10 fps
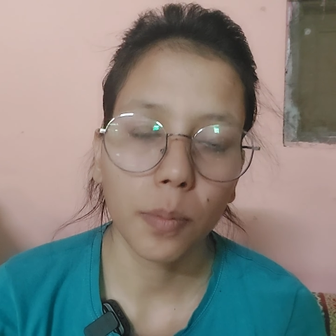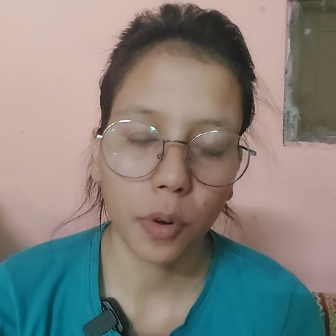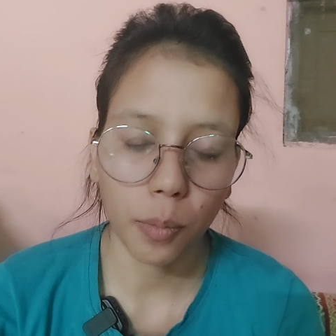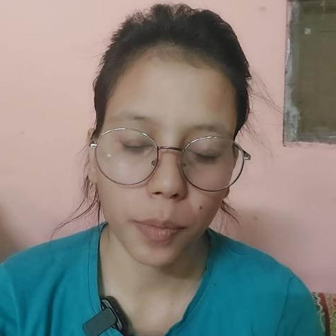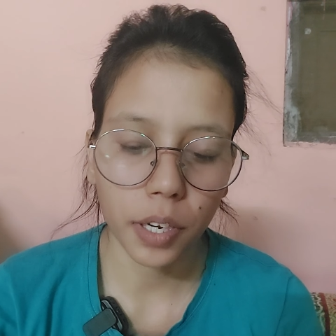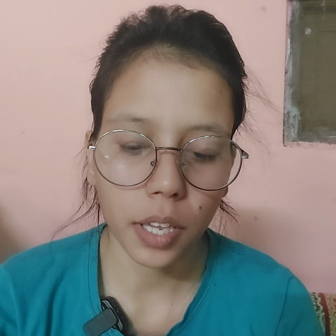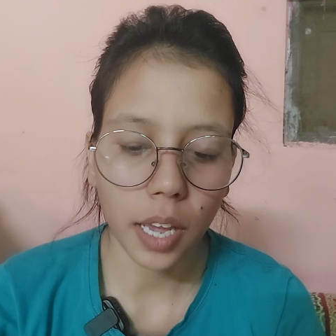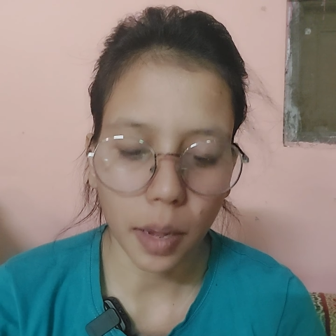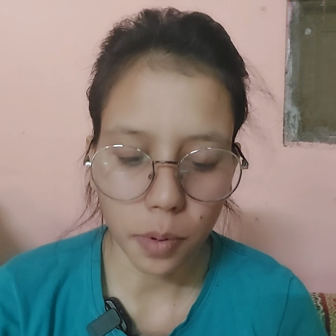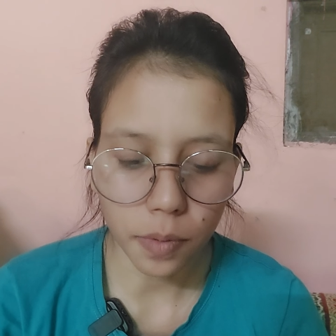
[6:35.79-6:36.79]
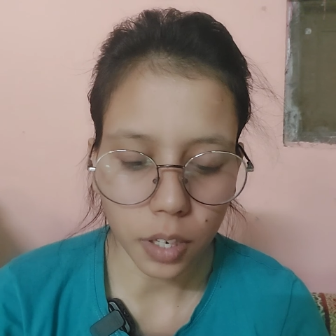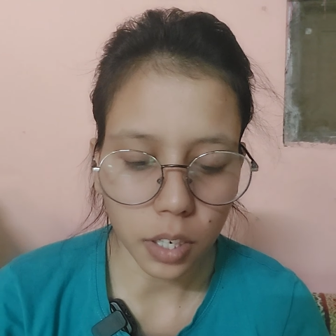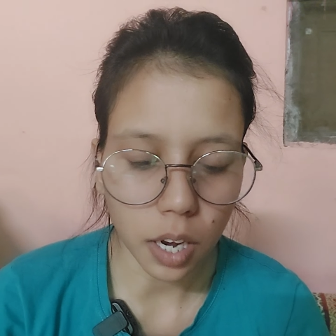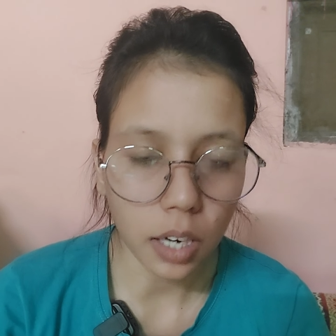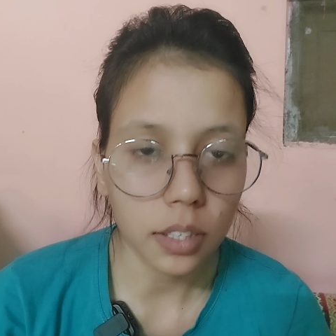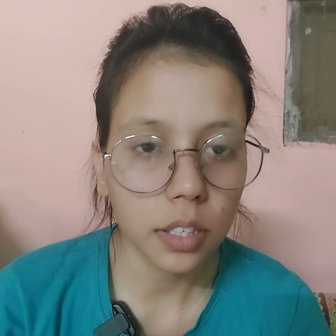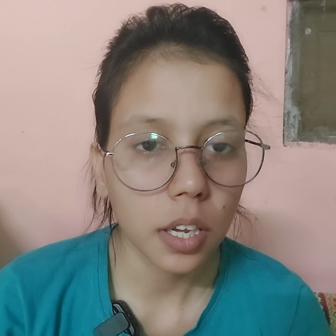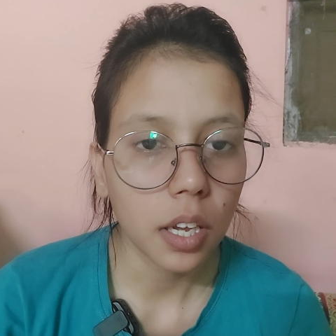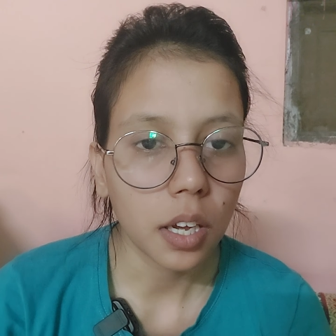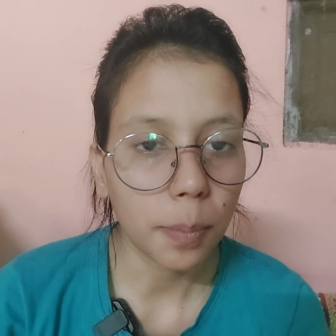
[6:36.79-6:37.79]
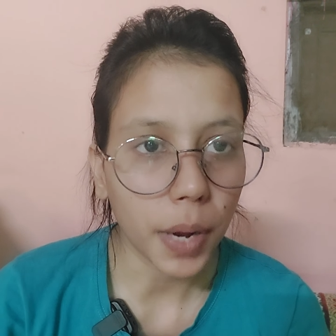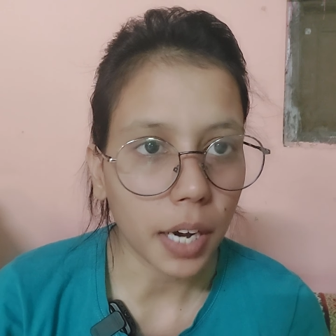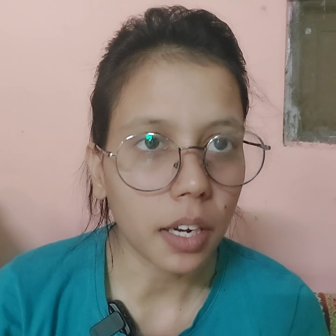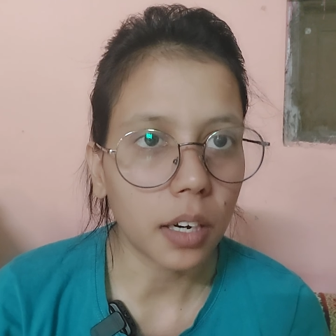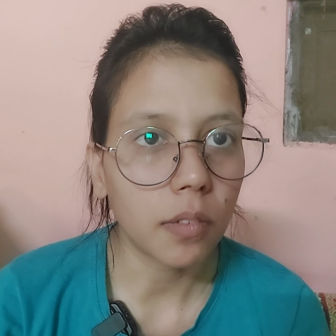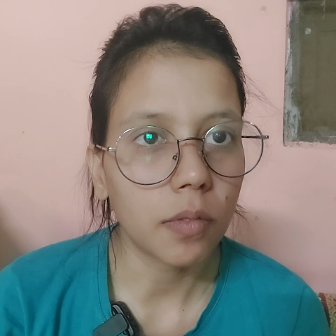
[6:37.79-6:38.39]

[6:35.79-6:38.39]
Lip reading: proper they have a 1 hour pattern.